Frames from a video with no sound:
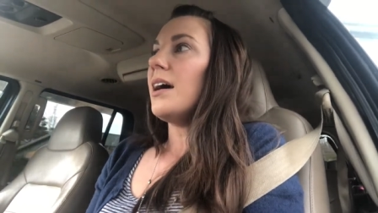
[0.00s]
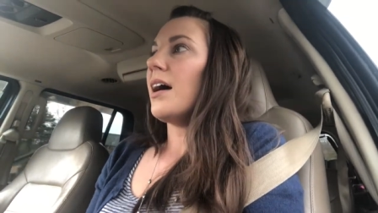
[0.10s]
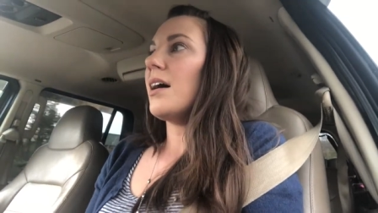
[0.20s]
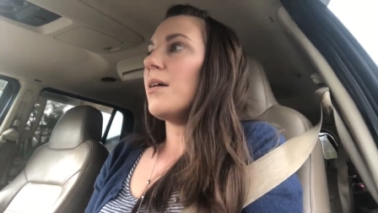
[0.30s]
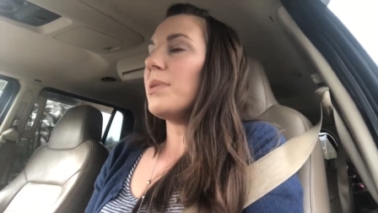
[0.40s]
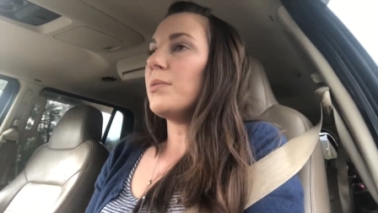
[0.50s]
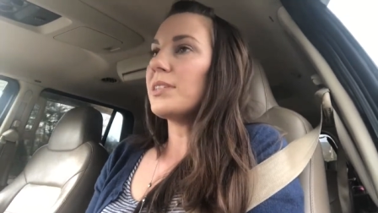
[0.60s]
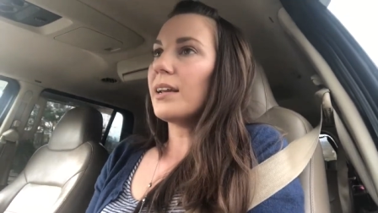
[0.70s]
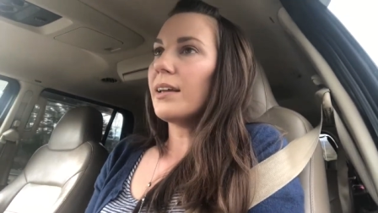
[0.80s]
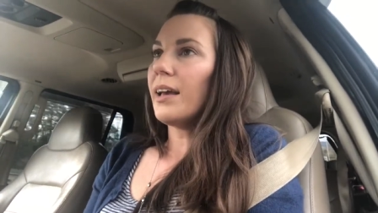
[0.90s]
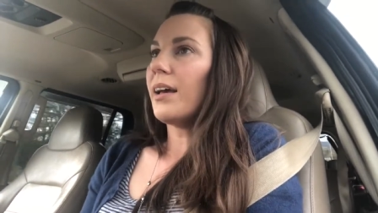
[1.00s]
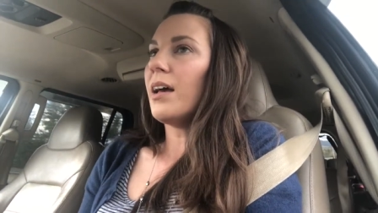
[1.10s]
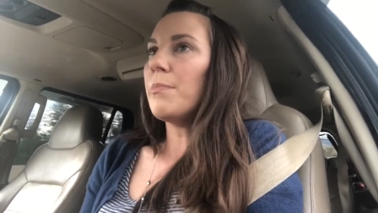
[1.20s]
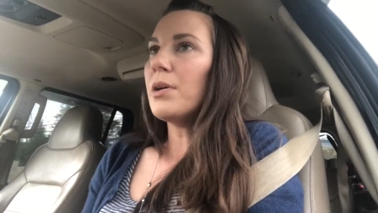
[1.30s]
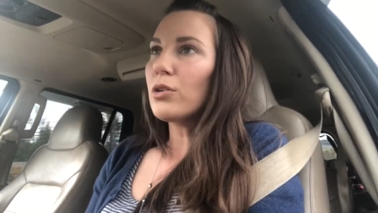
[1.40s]
Um, he was going to
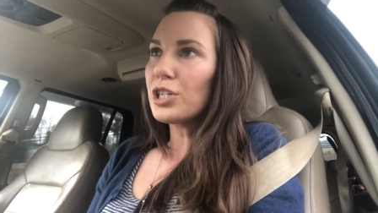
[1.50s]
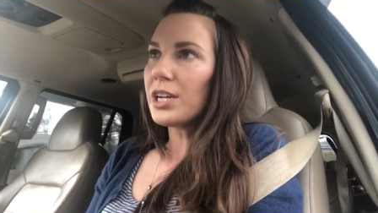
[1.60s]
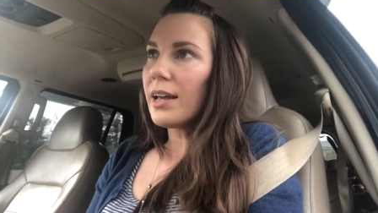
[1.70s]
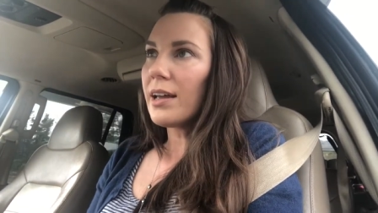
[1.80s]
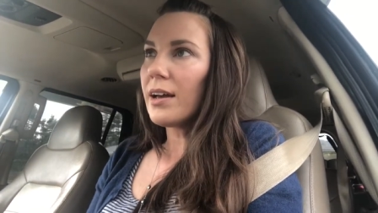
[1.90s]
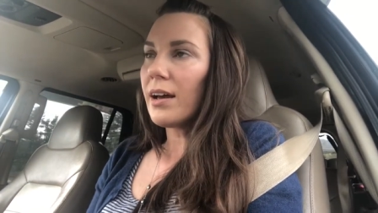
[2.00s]
get a milkshake